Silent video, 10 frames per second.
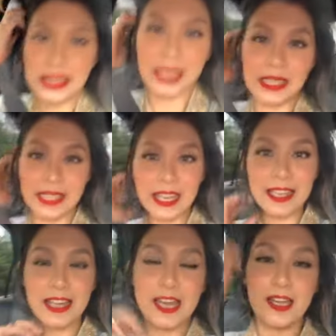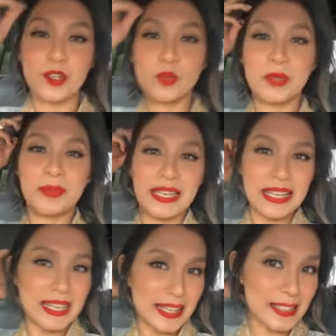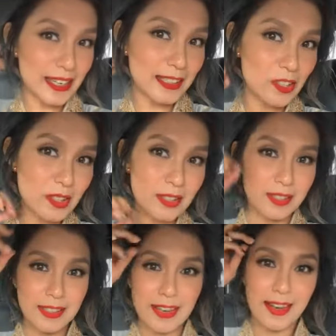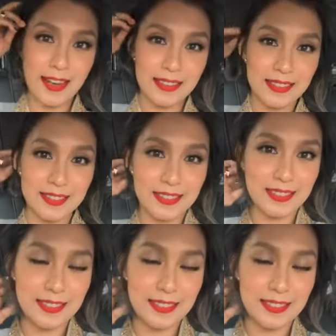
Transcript: adalah 12 sahaja yang ada.